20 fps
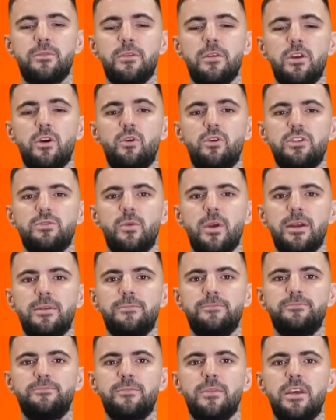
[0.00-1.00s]
Cause 1.
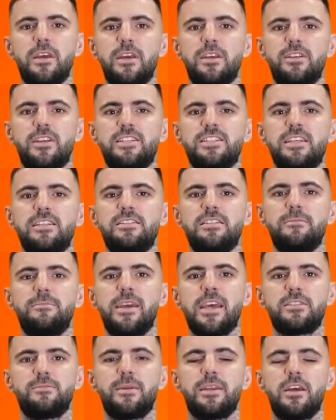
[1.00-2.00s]
The system
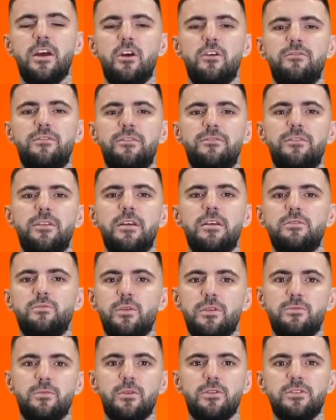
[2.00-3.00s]
has been overfilled
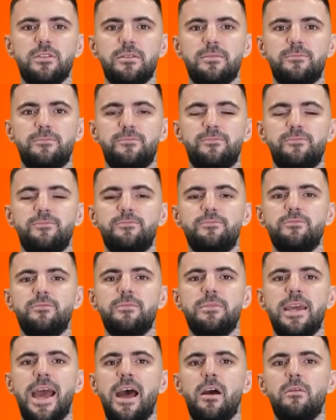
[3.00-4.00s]
with water.
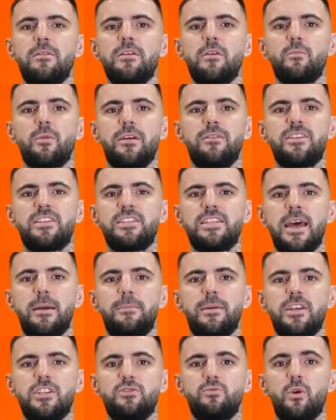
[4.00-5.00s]
Now that we've
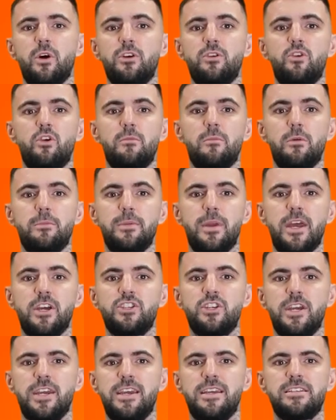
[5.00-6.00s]
established what normal
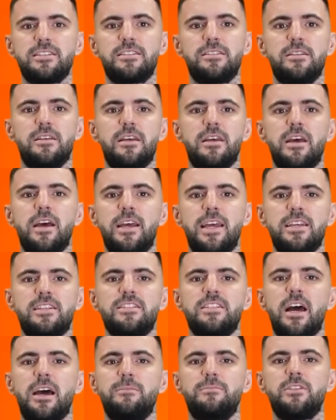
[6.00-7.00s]
pressure is, it's
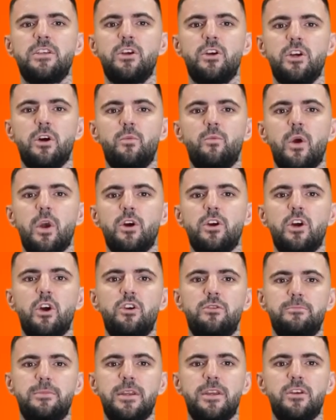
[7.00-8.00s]
time to look at what
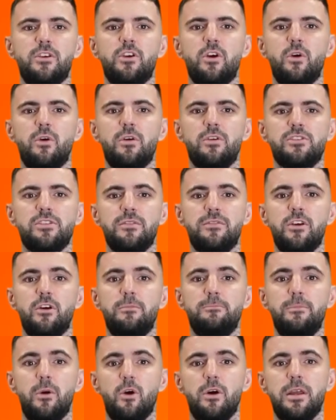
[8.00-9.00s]
could be the cause of your
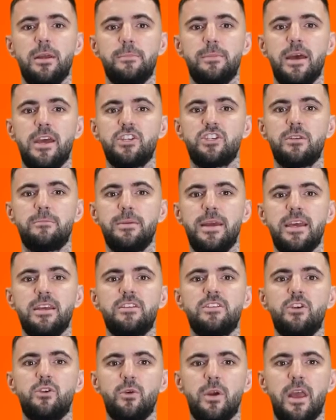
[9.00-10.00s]
boiler pressure being
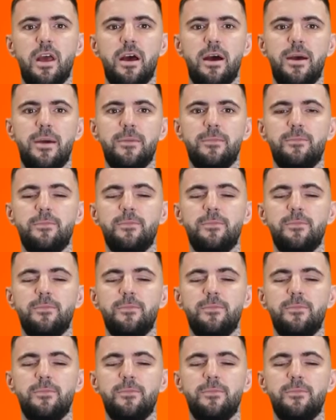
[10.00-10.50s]
too high.